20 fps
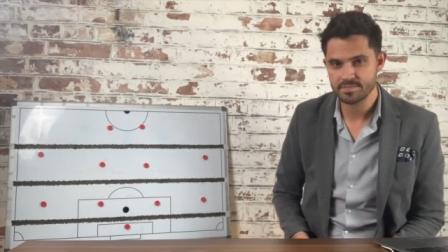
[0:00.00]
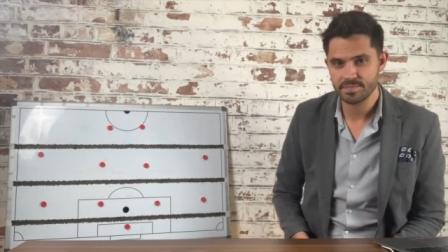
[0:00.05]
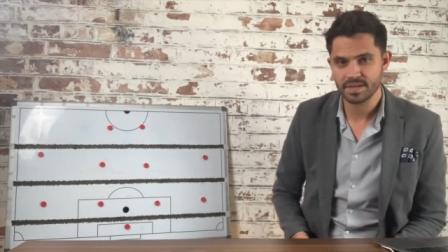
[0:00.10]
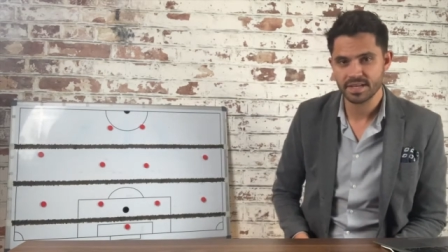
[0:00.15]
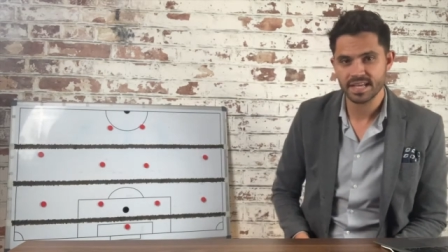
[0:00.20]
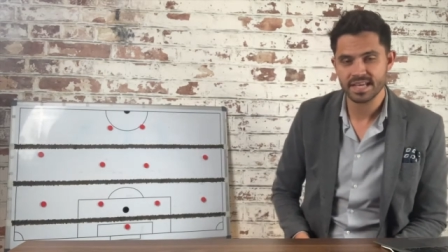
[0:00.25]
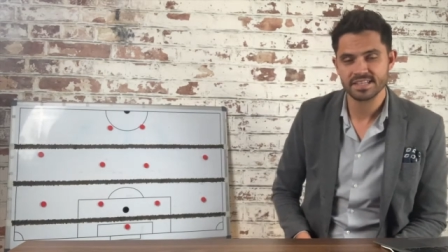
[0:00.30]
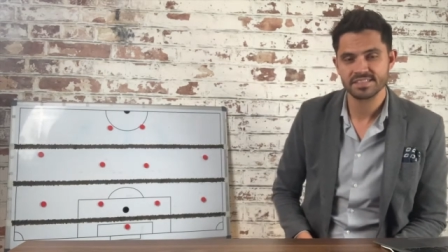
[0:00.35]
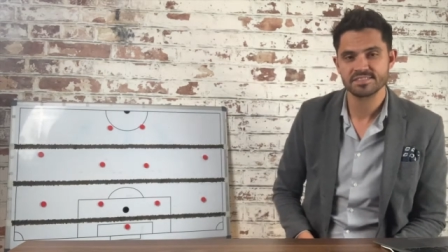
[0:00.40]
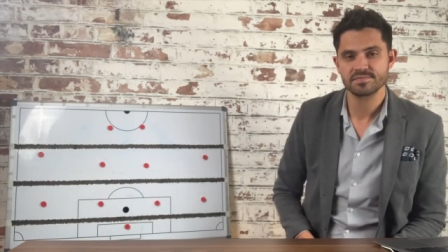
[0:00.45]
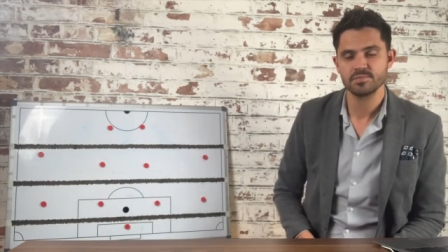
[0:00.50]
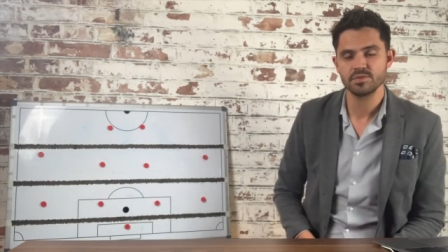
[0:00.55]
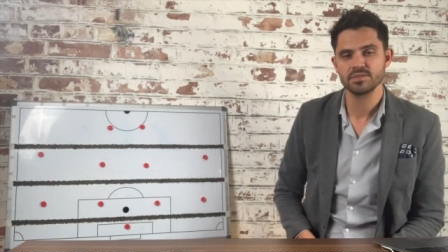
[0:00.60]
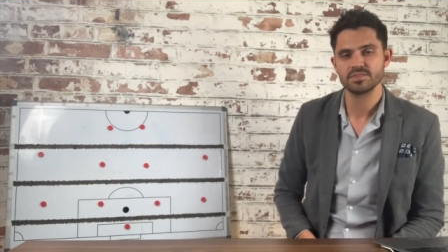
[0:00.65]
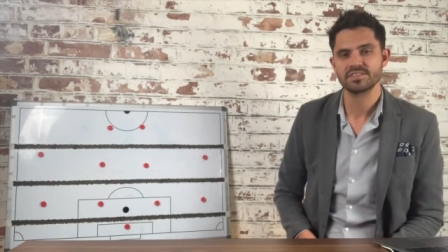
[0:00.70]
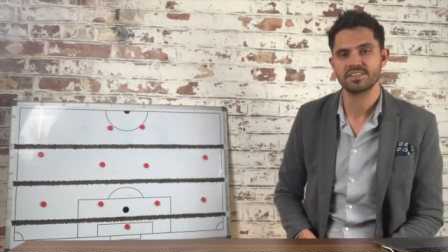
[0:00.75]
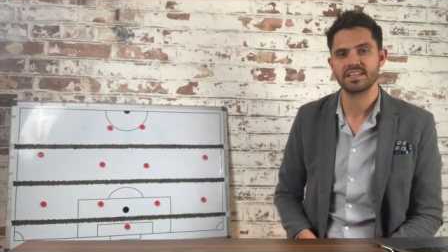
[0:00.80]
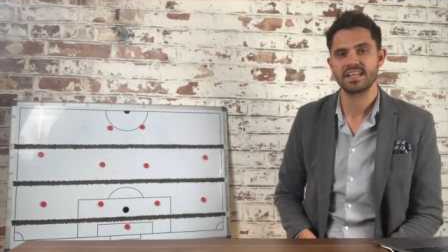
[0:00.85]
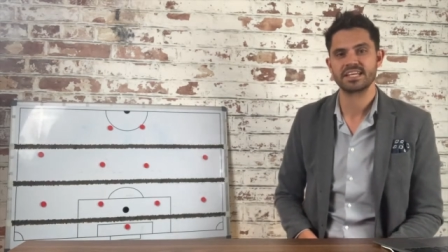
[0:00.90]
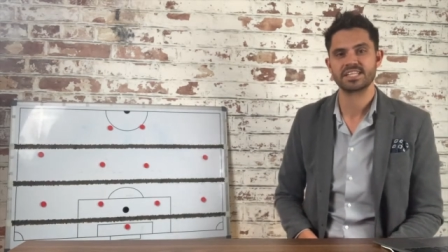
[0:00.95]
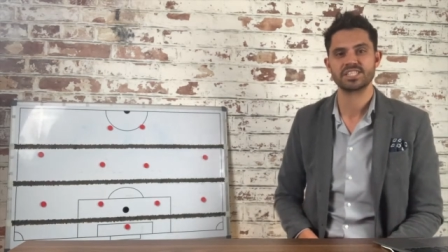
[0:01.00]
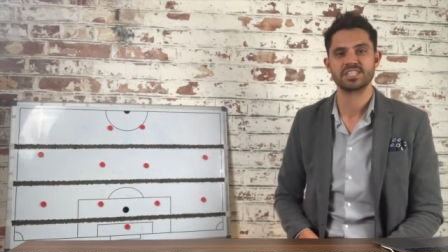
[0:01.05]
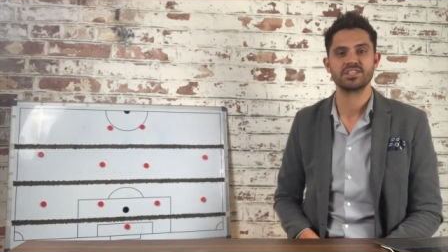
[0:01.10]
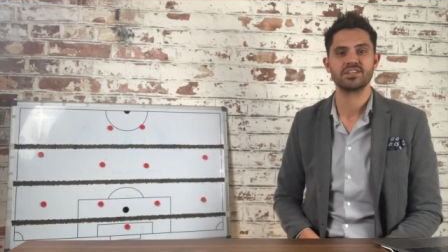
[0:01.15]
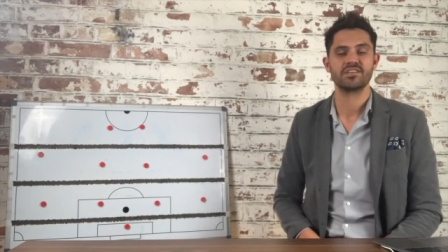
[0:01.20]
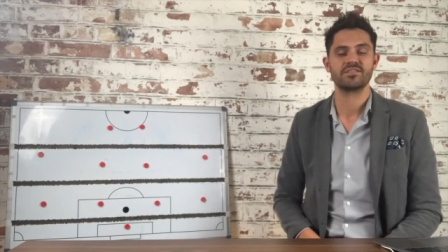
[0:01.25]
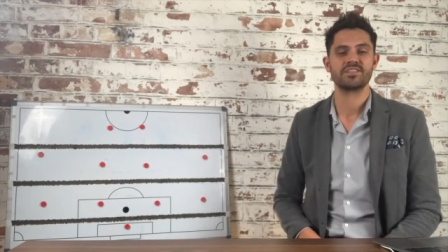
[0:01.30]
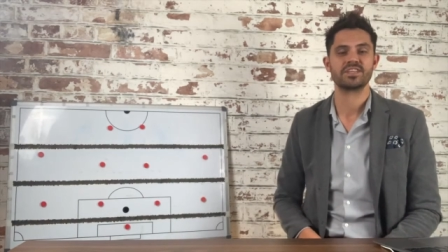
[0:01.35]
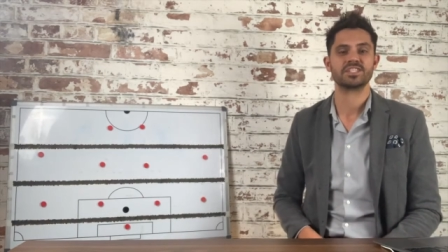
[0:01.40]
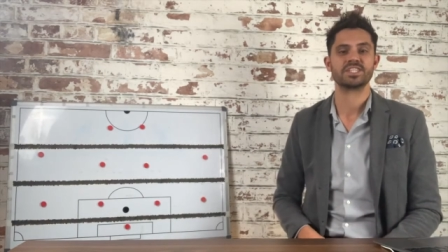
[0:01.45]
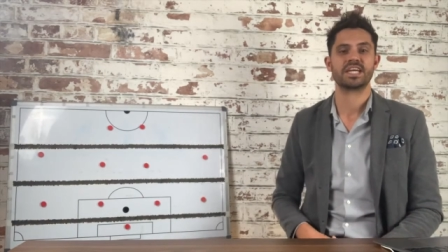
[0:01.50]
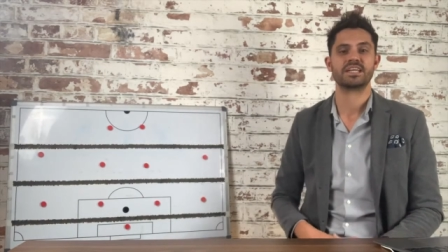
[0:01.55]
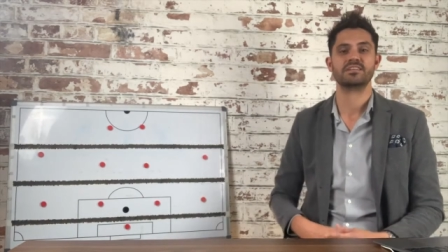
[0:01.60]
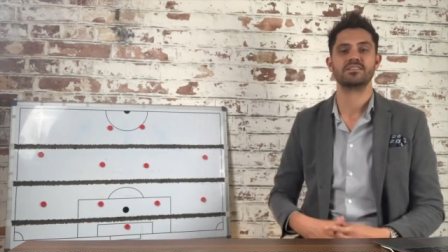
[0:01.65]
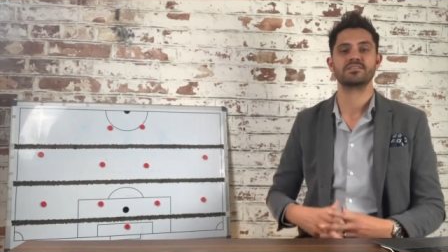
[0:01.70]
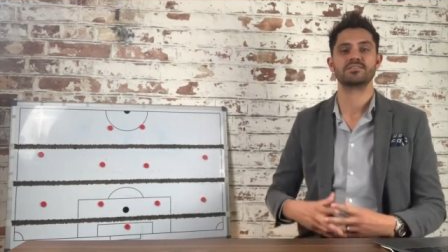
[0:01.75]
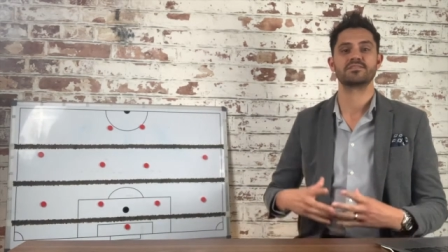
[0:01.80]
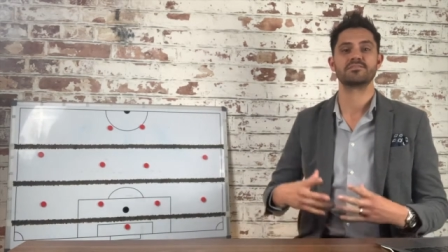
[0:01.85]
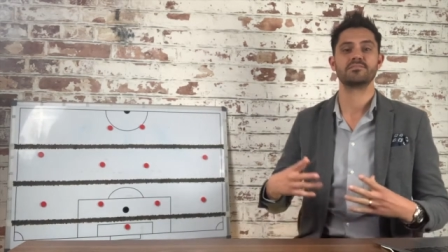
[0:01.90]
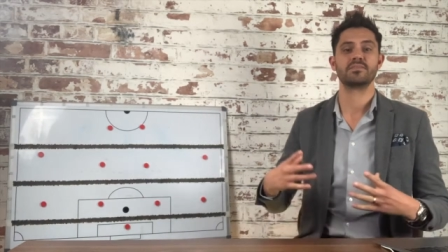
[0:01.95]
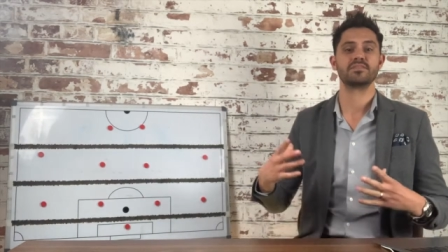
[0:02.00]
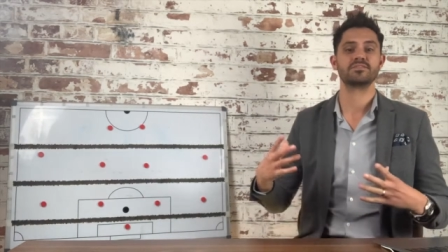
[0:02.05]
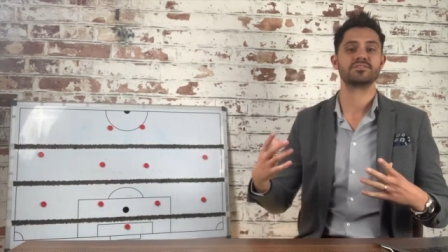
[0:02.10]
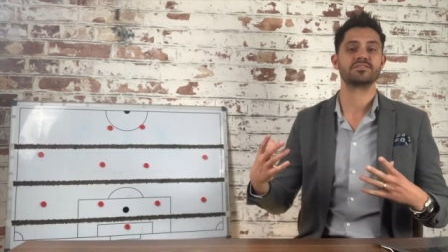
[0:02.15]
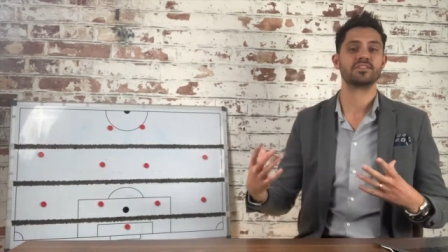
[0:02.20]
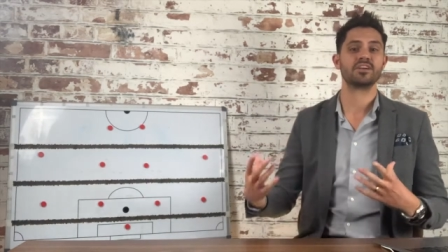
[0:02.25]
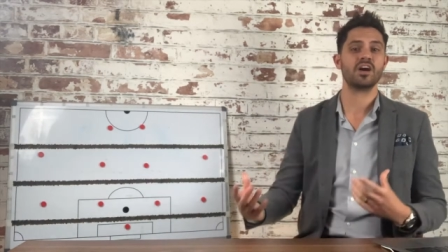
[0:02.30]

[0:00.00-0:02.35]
but a small selection of the channels most